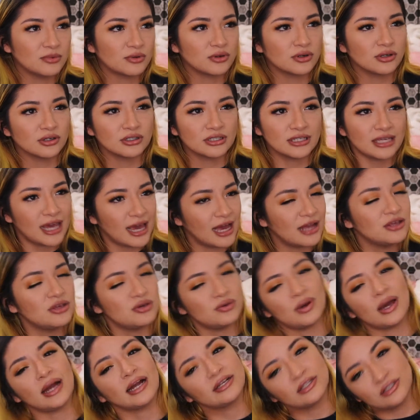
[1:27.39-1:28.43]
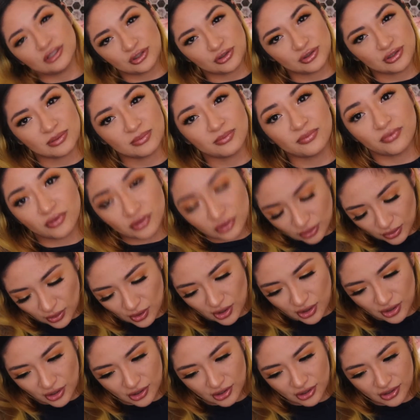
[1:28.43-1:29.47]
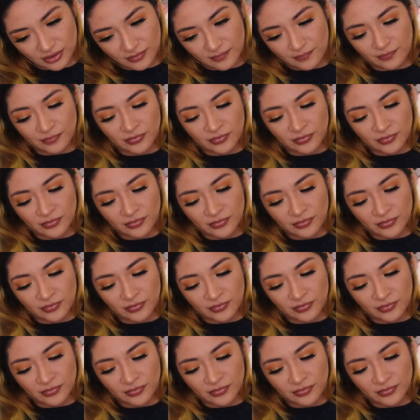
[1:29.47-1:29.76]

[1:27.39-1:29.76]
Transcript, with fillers: or can you actually use them for longer?